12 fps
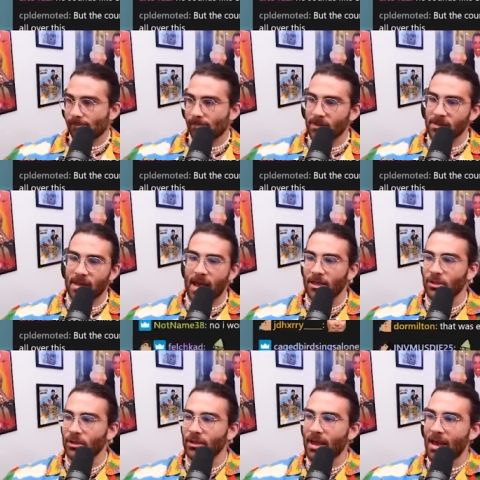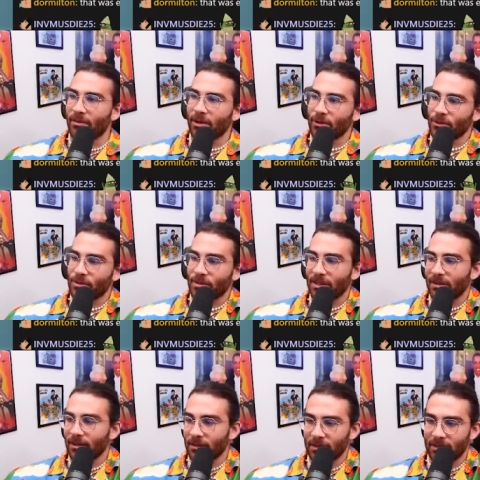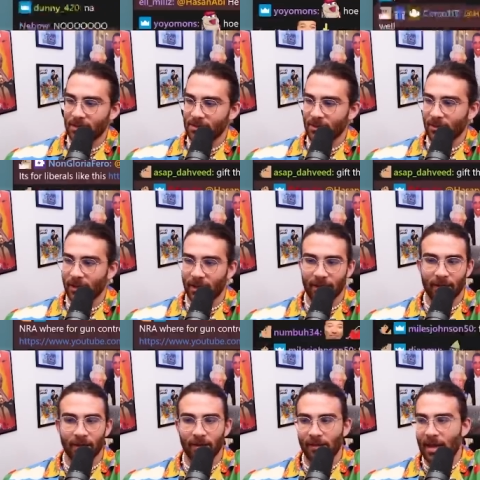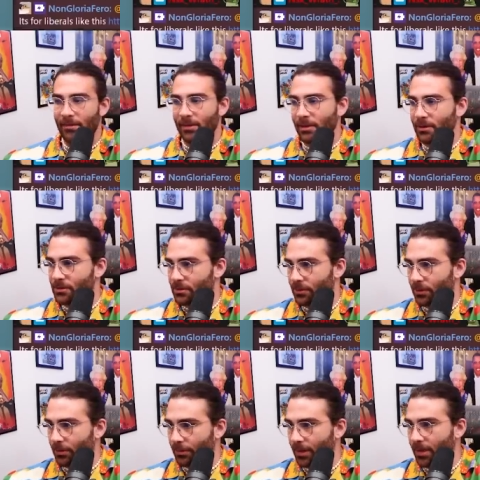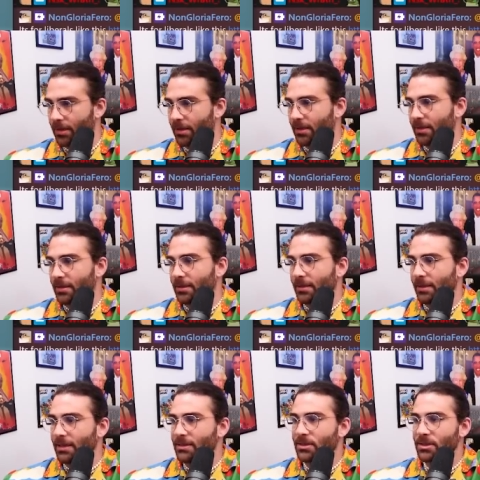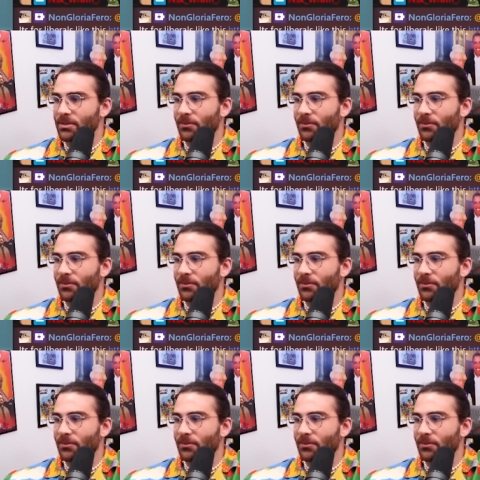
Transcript: this is actually Gavin Newsom. He do, he does look like uh, Gavin Newsom a little bit. It's just